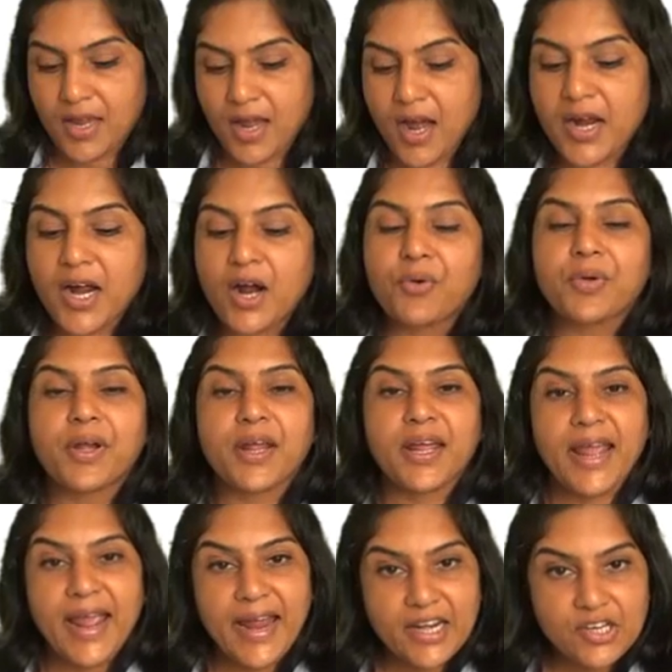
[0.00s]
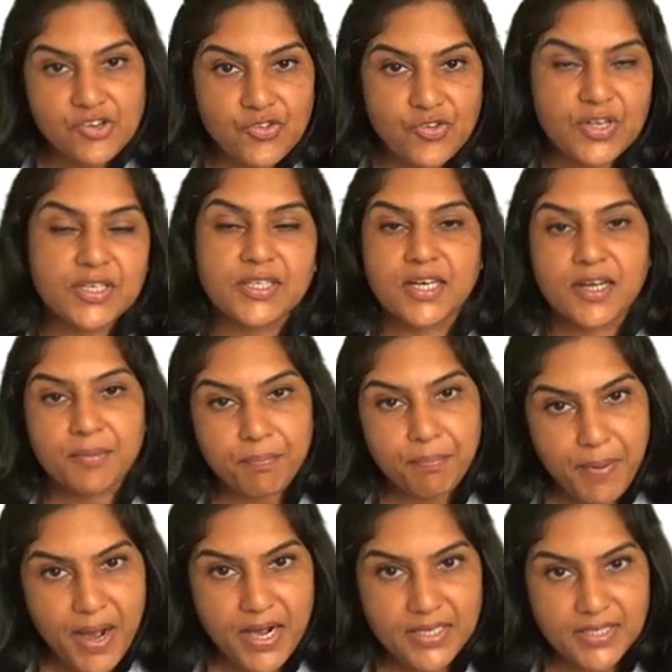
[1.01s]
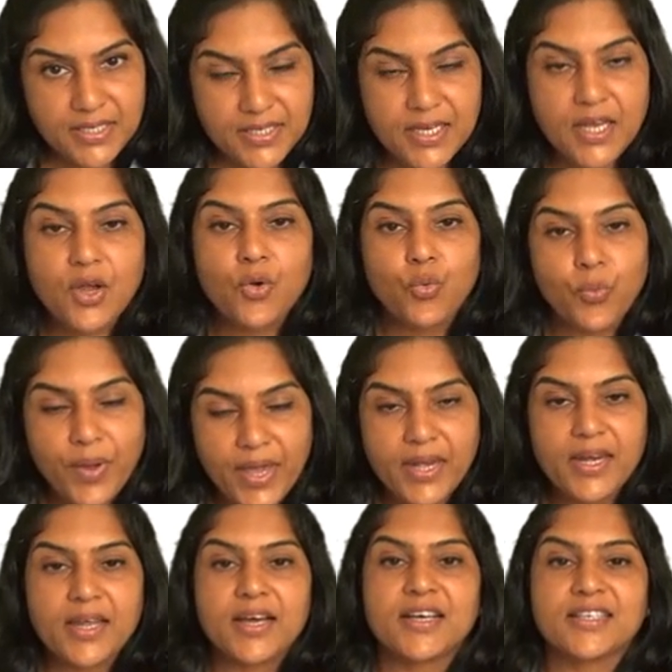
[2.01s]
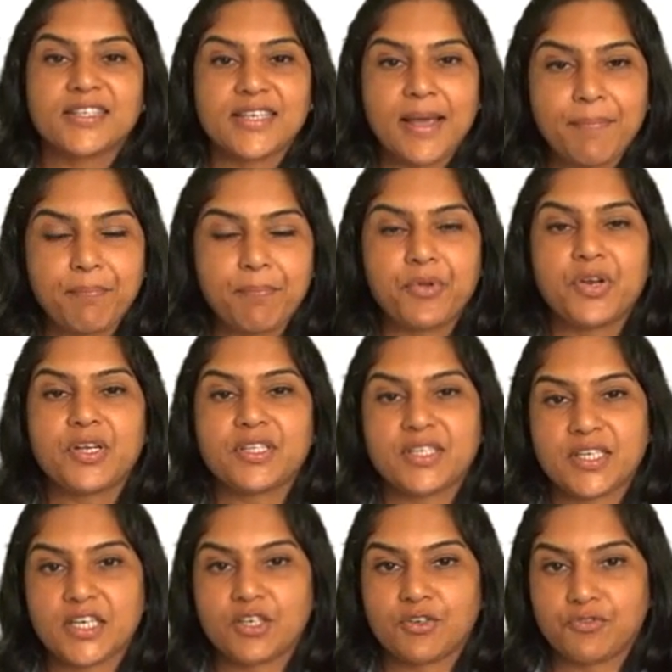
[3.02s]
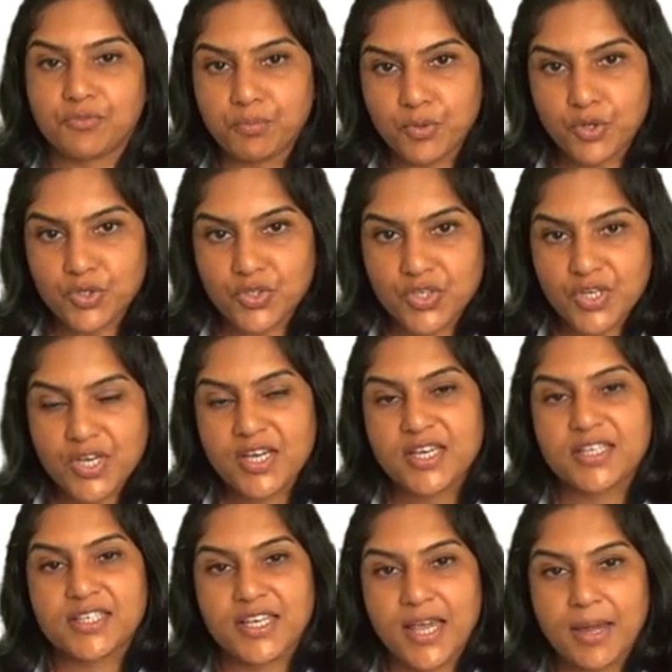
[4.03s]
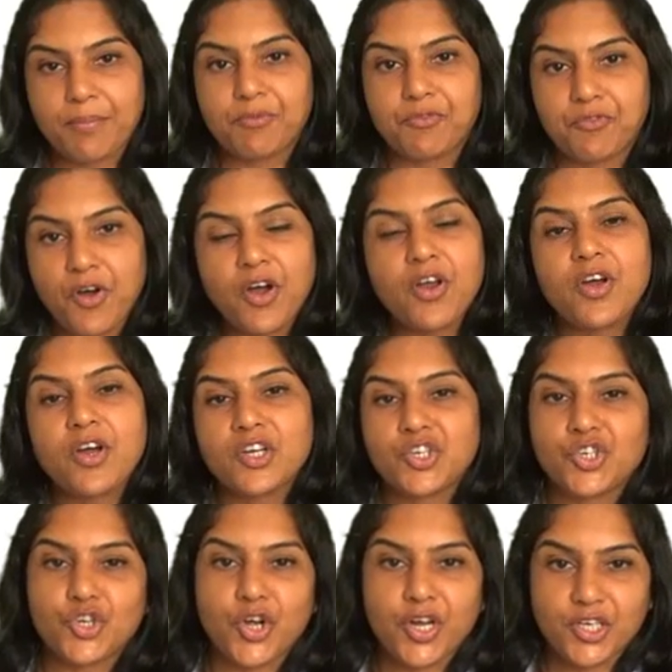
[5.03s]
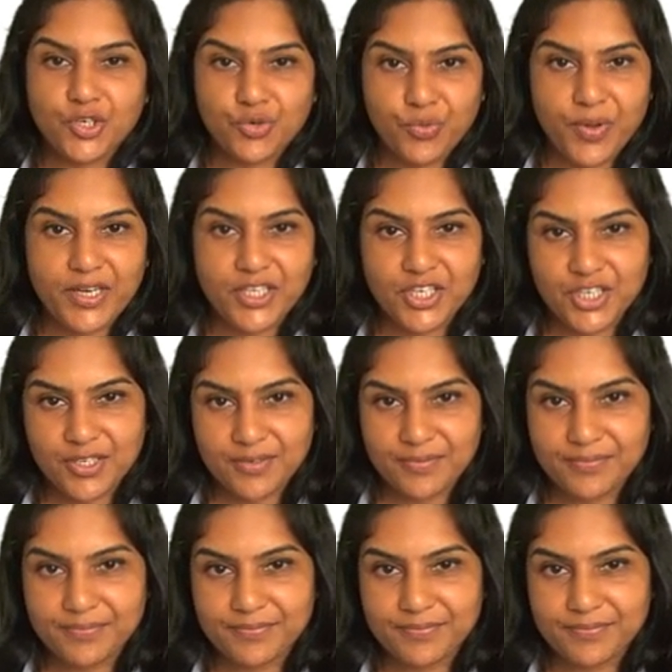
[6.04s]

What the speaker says: accounting entries are passed when a separate set of books is kept for joint venture.